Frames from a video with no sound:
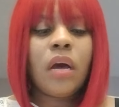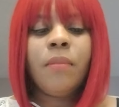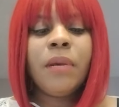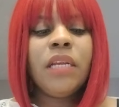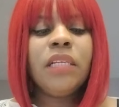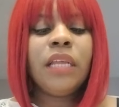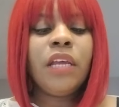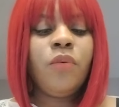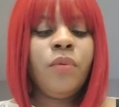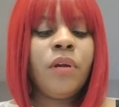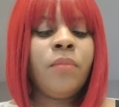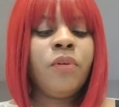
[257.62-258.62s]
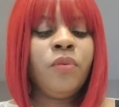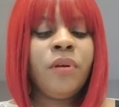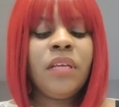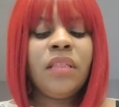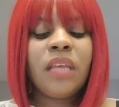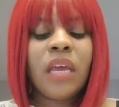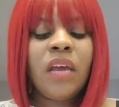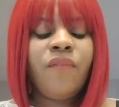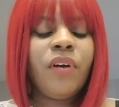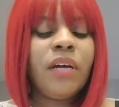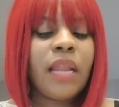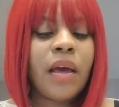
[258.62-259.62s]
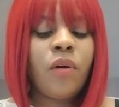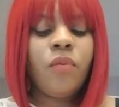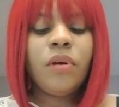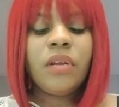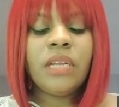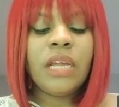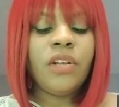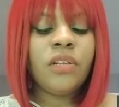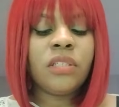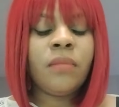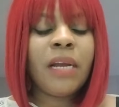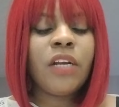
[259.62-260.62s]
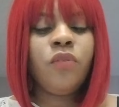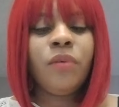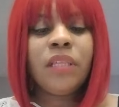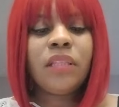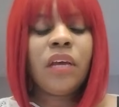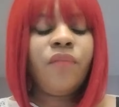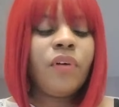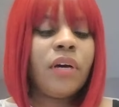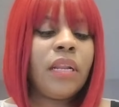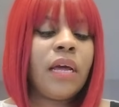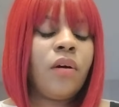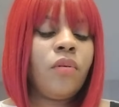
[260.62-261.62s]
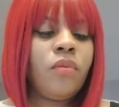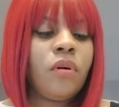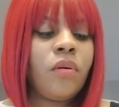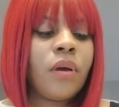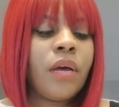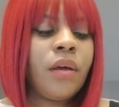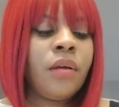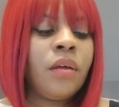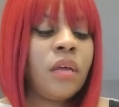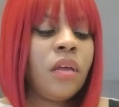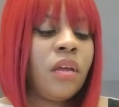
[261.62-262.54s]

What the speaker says: I'm getting that I'm doing anything for clout. Somebody do anything for clout, okay?